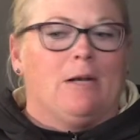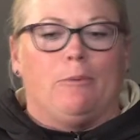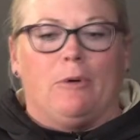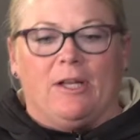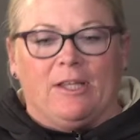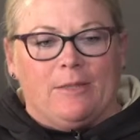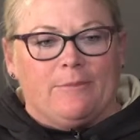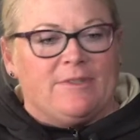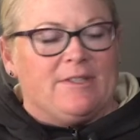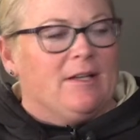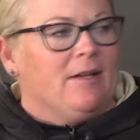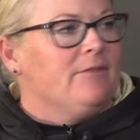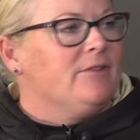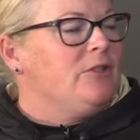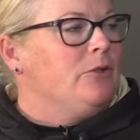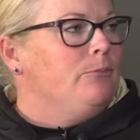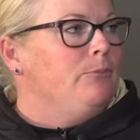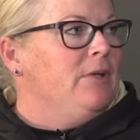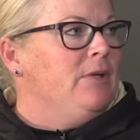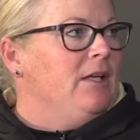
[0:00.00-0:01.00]
upon themselves
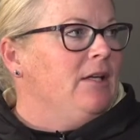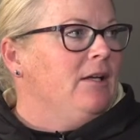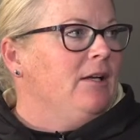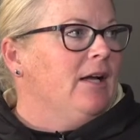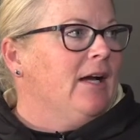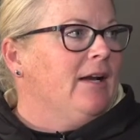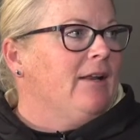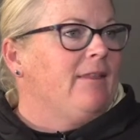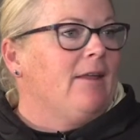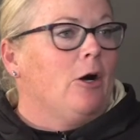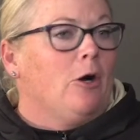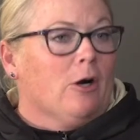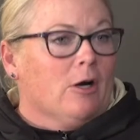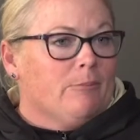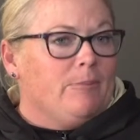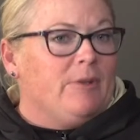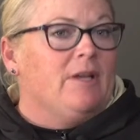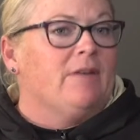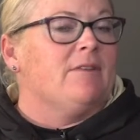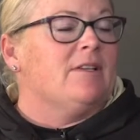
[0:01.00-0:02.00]
to be kind of the
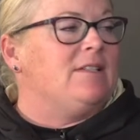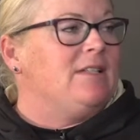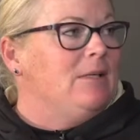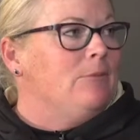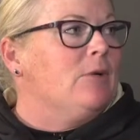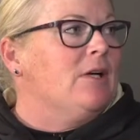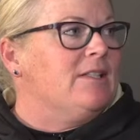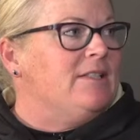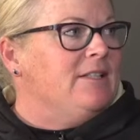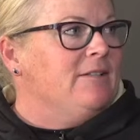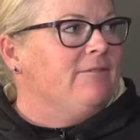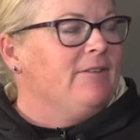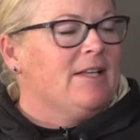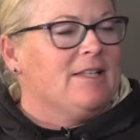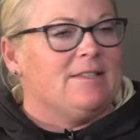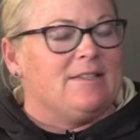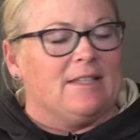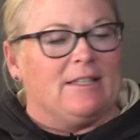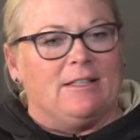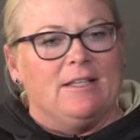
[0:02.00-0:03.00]
heartbeat of the team on
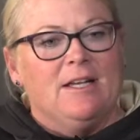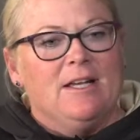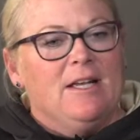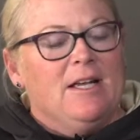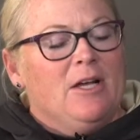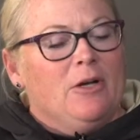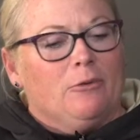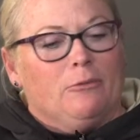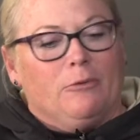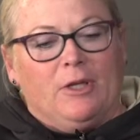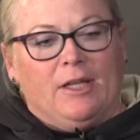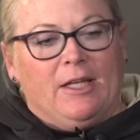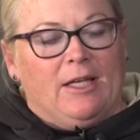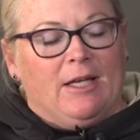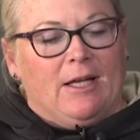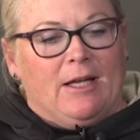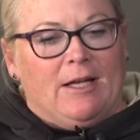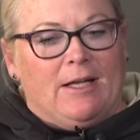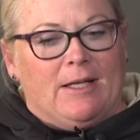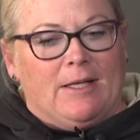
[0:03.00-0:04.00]
defense. And
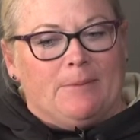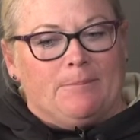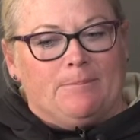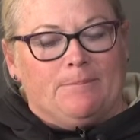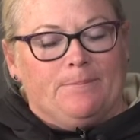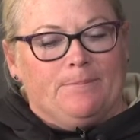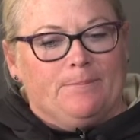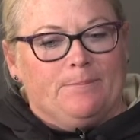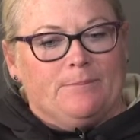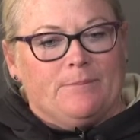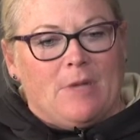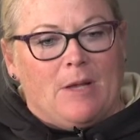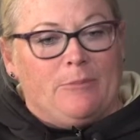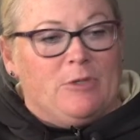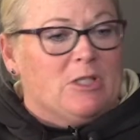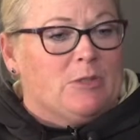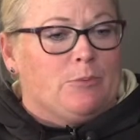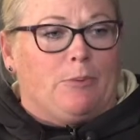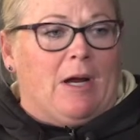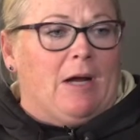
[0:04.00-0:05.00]
really, I'm
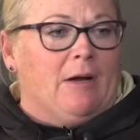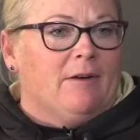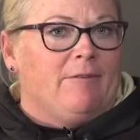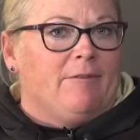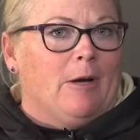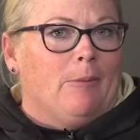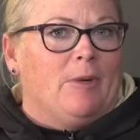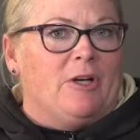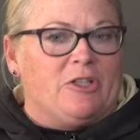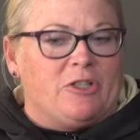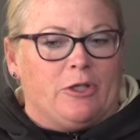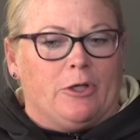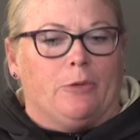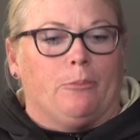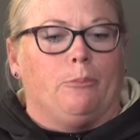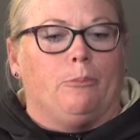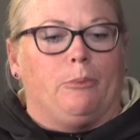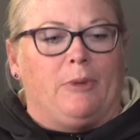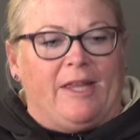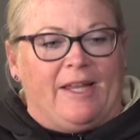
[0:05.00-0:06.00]
just proud of how much they're
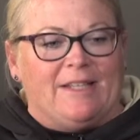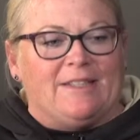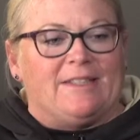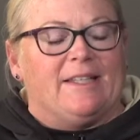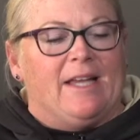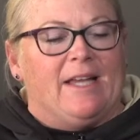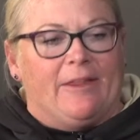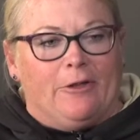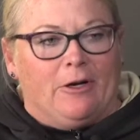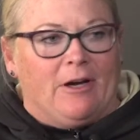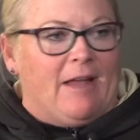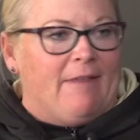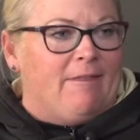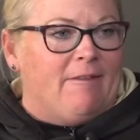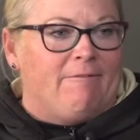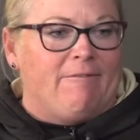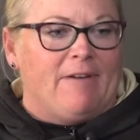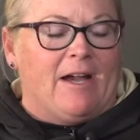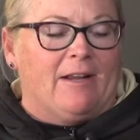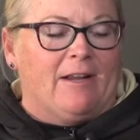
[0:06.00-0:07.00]
playing together and
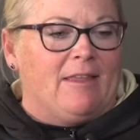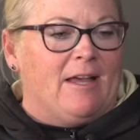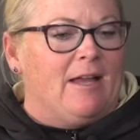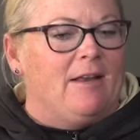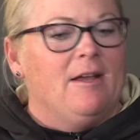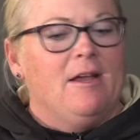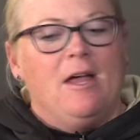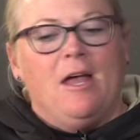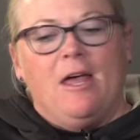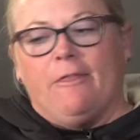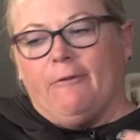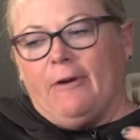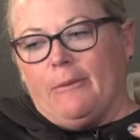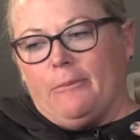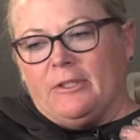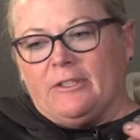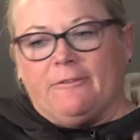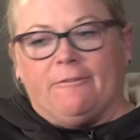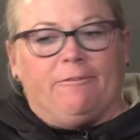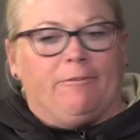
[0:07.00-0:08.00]
the fact that they're
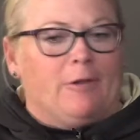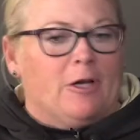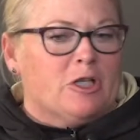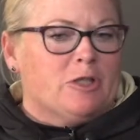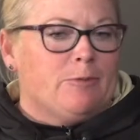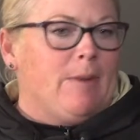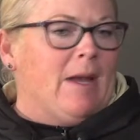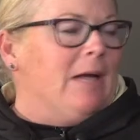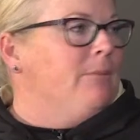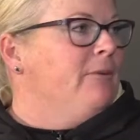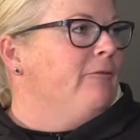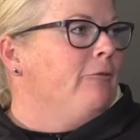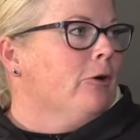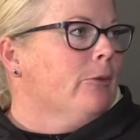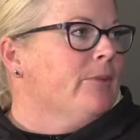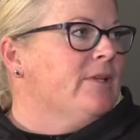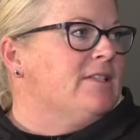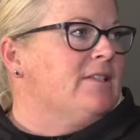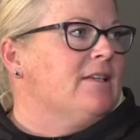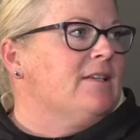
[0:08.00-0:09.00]
able to flush bad
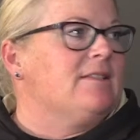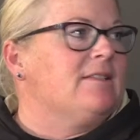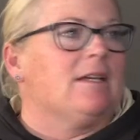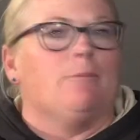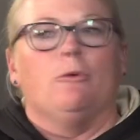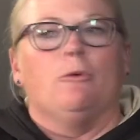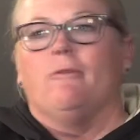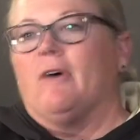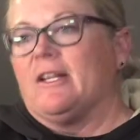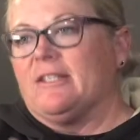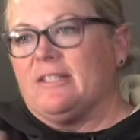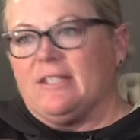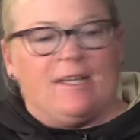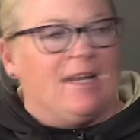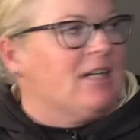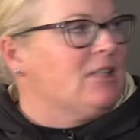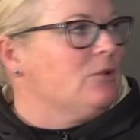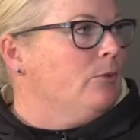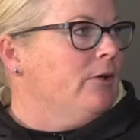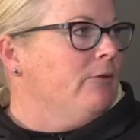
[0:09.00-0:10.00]
performances and move on to the
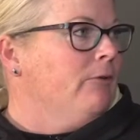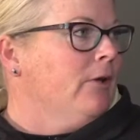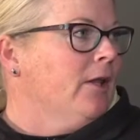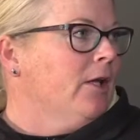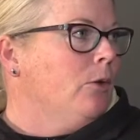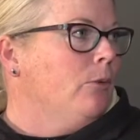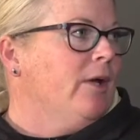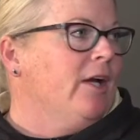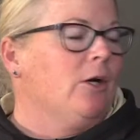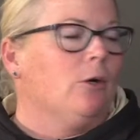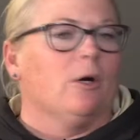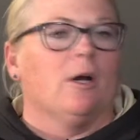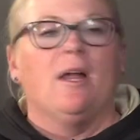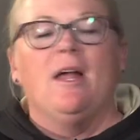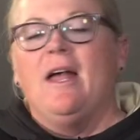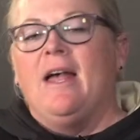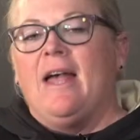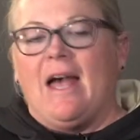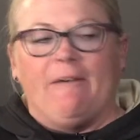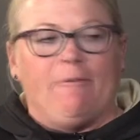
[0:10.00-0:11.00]
next one really quick or
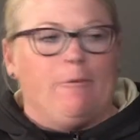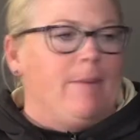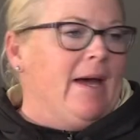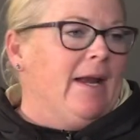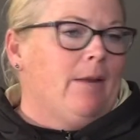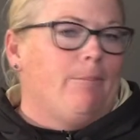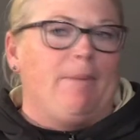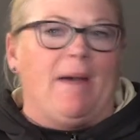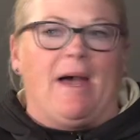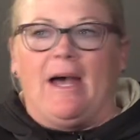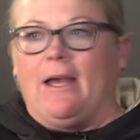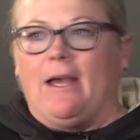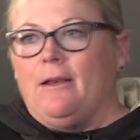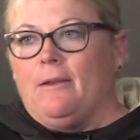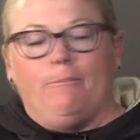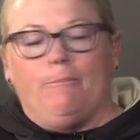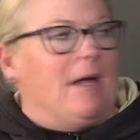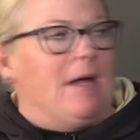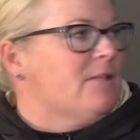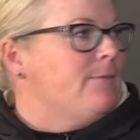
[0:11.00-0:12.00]
have a bad at bat,
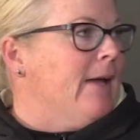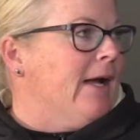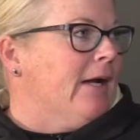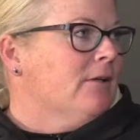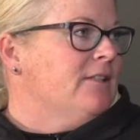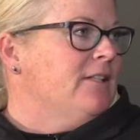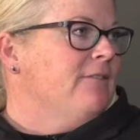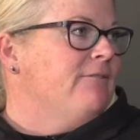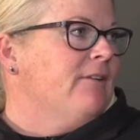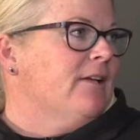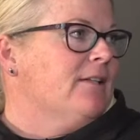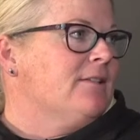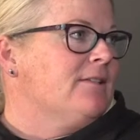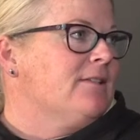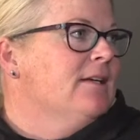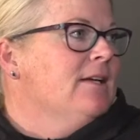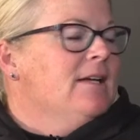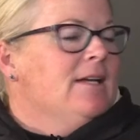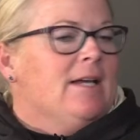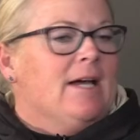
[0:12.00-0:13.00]
bounce back on
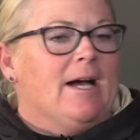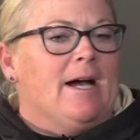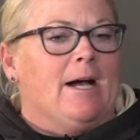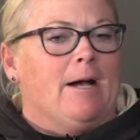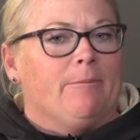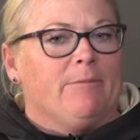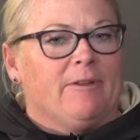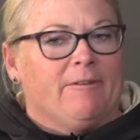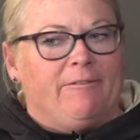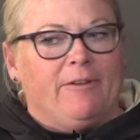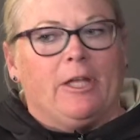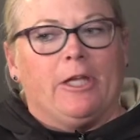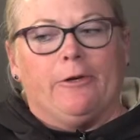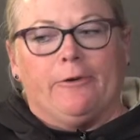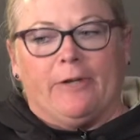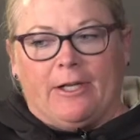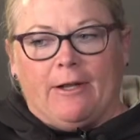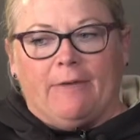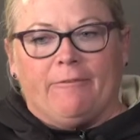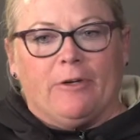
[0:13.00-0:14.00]
defense. The
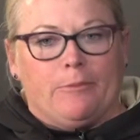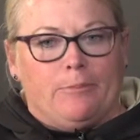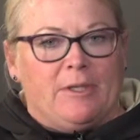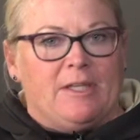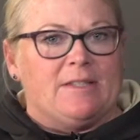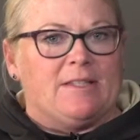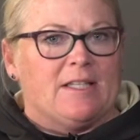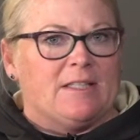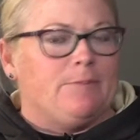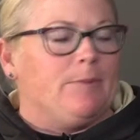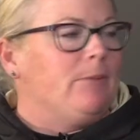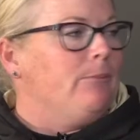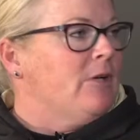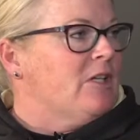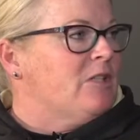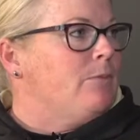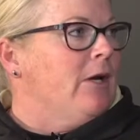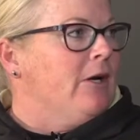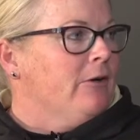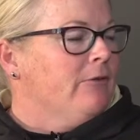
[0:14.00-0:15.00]
failure recovery piece has been
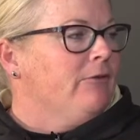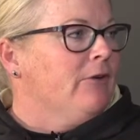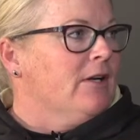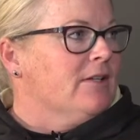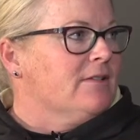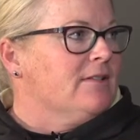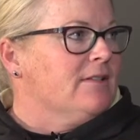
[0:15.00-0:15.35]
much better for